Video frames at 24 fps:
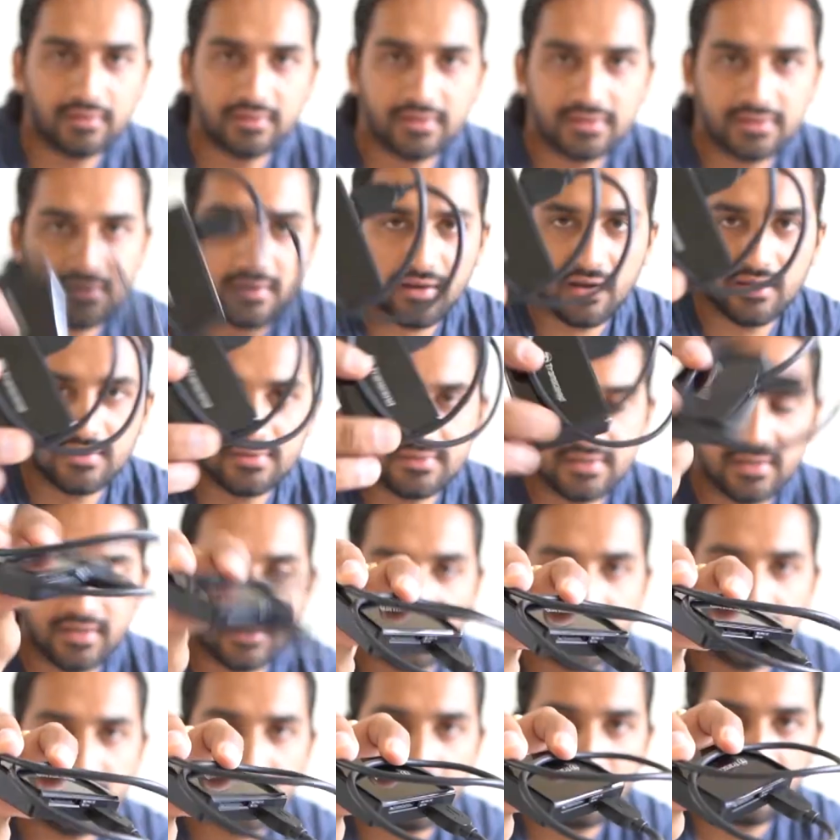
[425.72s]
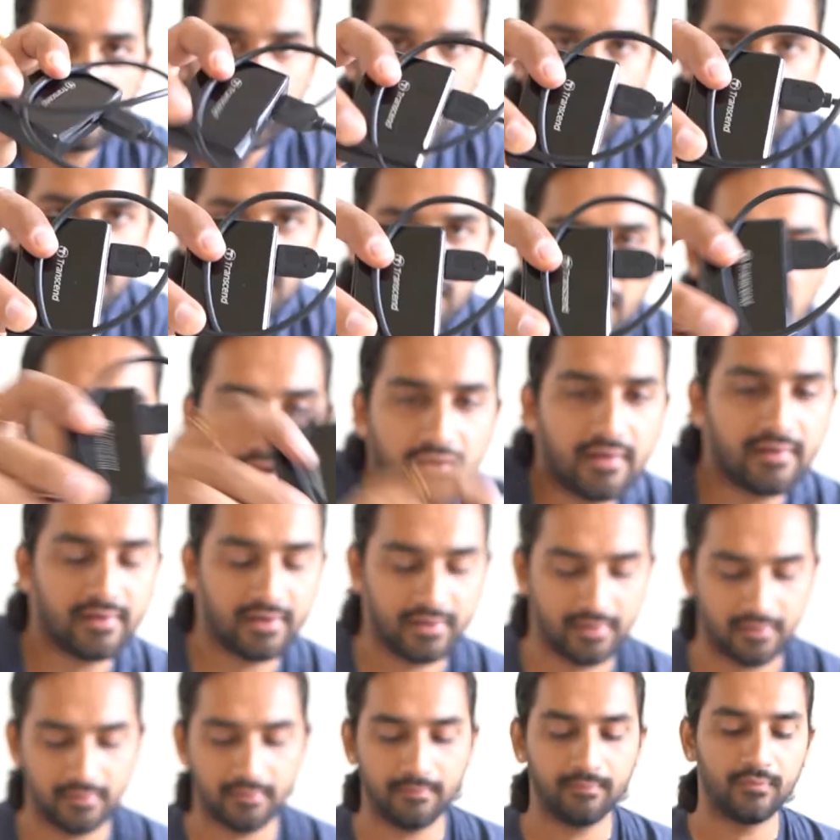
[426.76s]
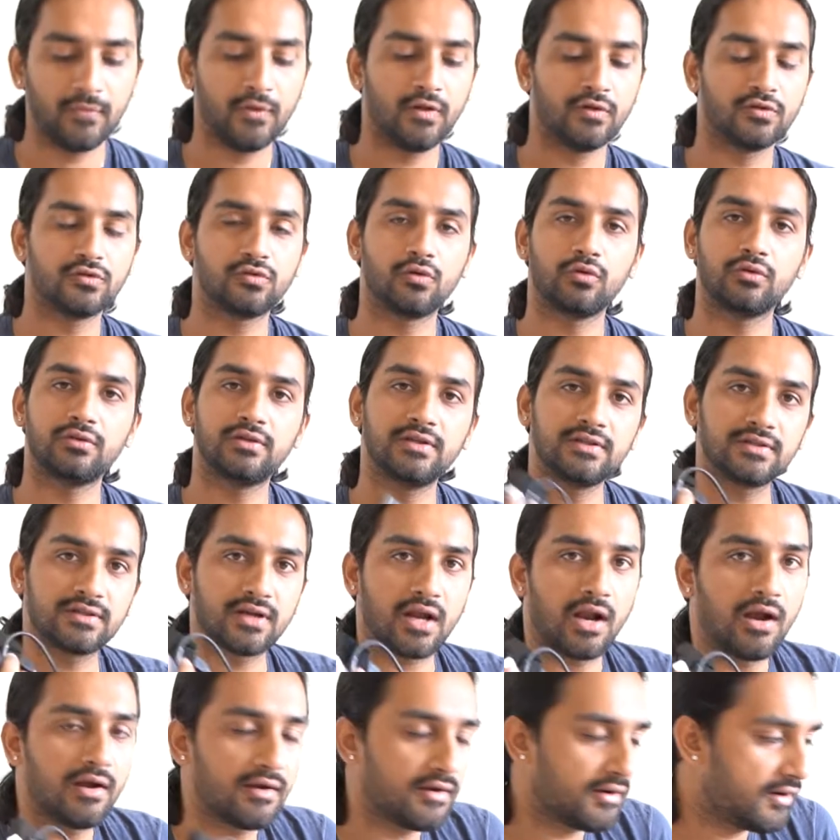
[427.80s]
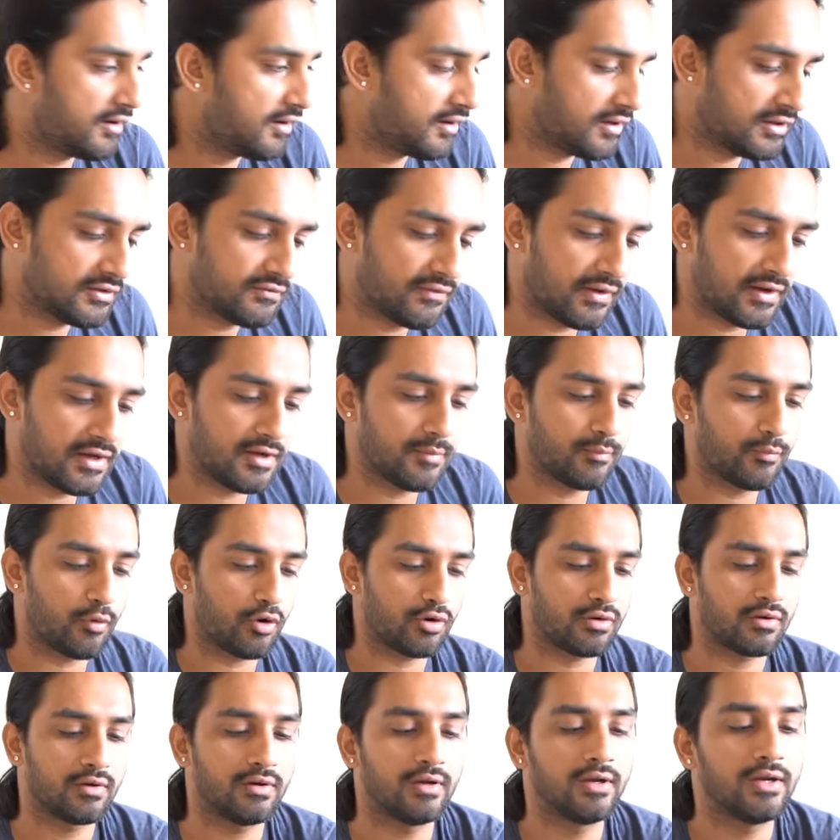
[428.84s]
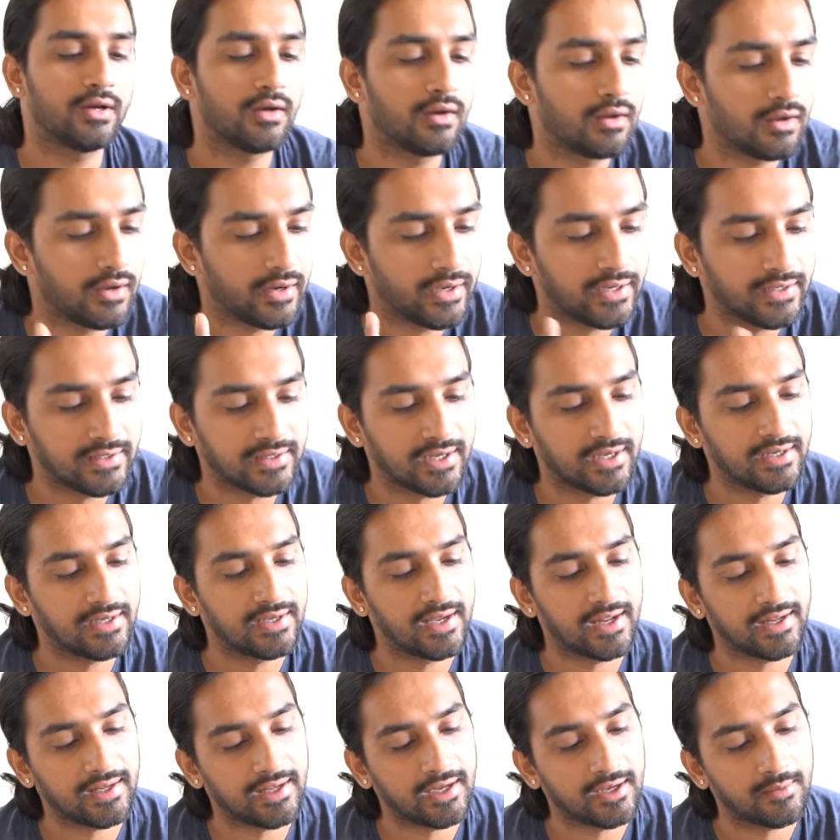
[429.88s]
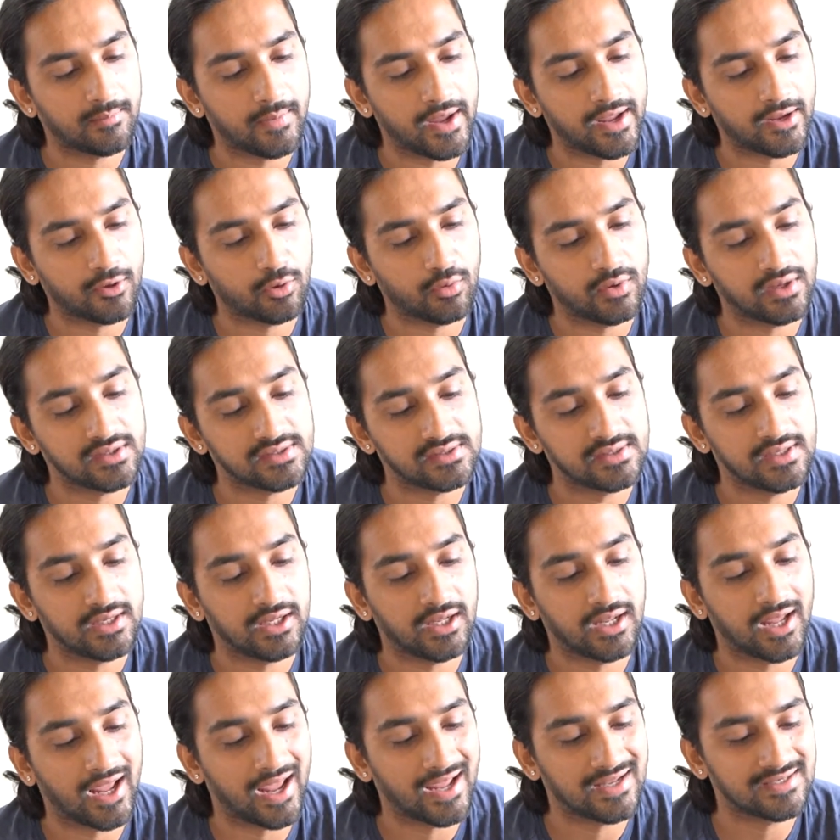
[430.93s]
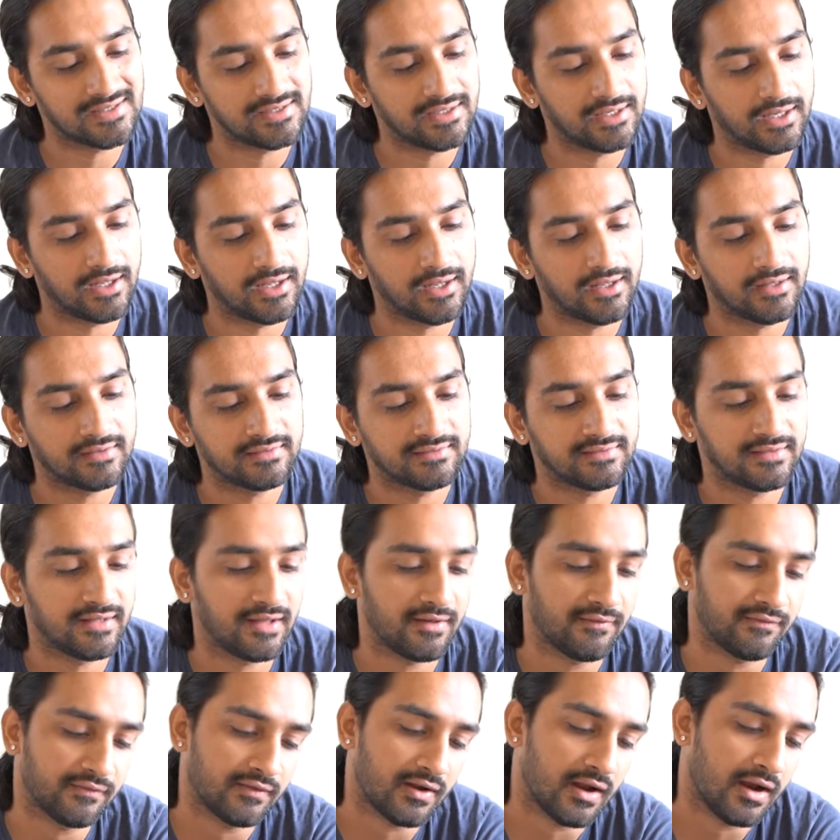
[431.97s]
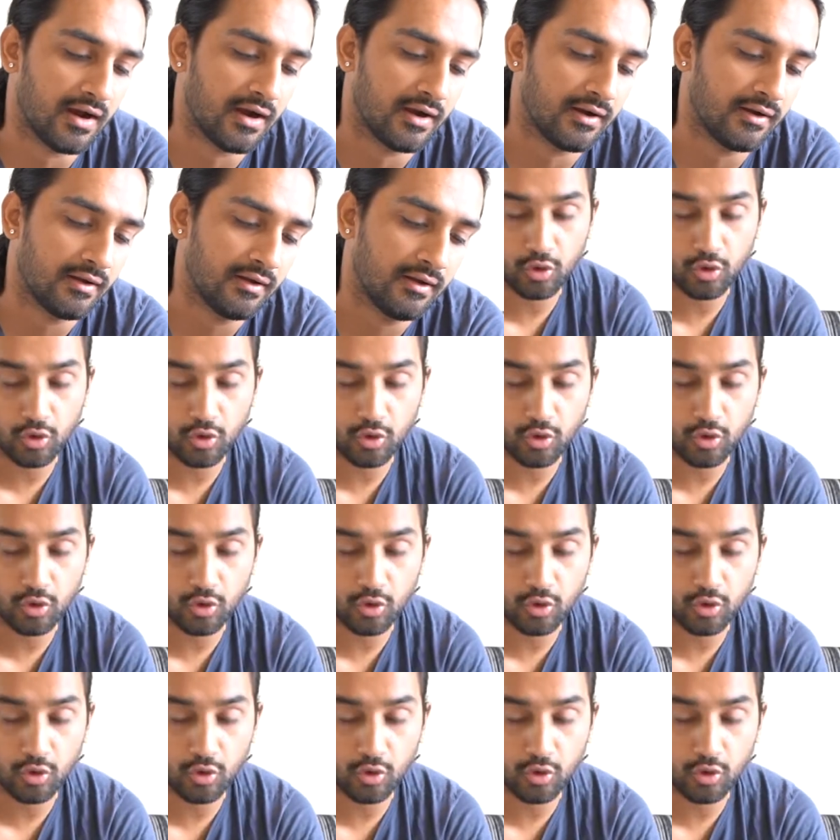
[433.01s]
This Transient card reader. So this card reader is very important. It can take in micro SD, SD, CF card.